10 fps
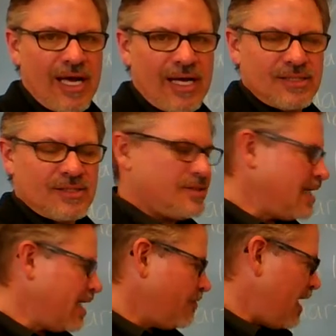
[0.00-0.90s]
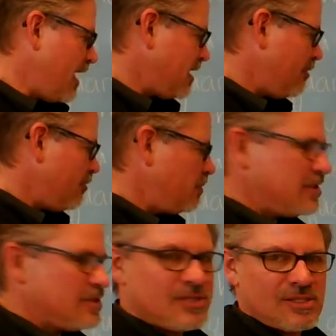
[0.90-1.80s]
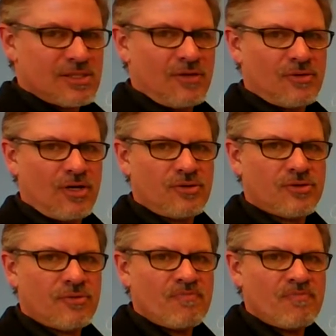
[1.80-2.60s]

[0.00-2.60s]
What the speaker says: as the second flag, that would be the 16th notes.